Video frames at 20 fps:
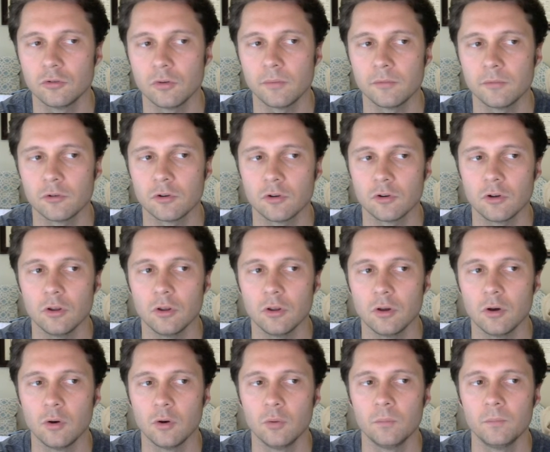just going to call it
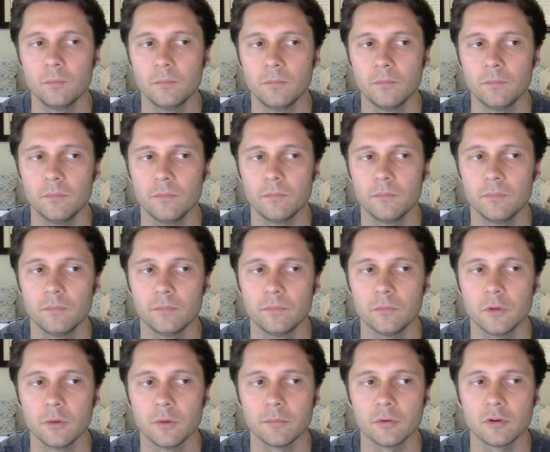home.
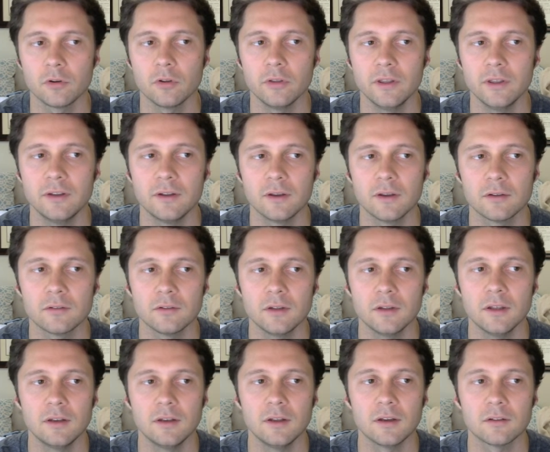No, I'm going to call it
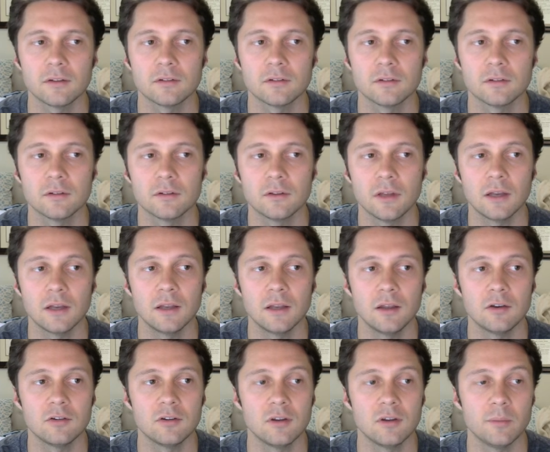
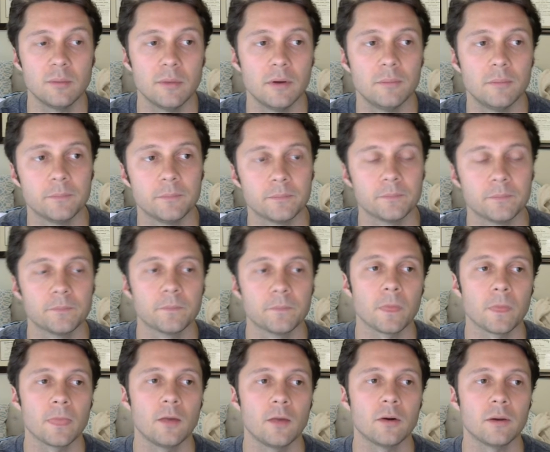index.html.
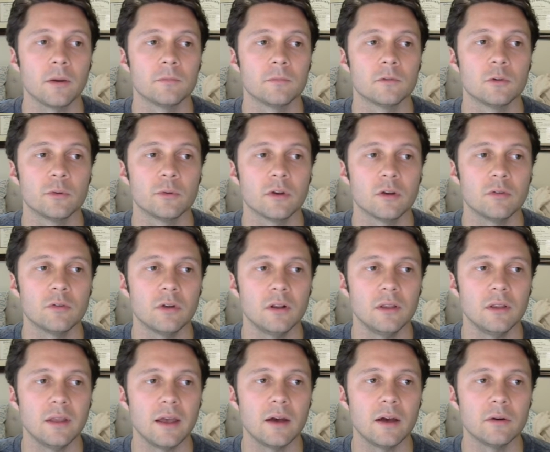Okay, so we're going to create a
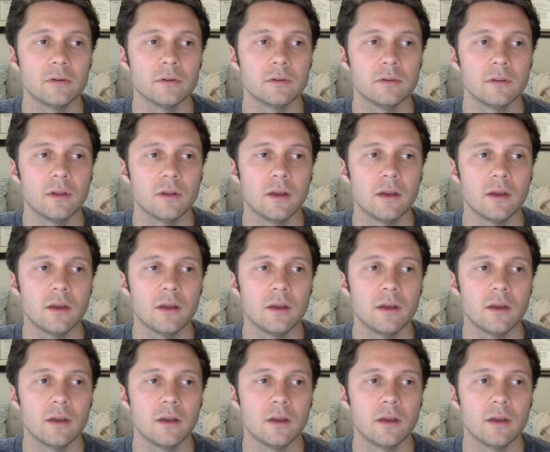layout.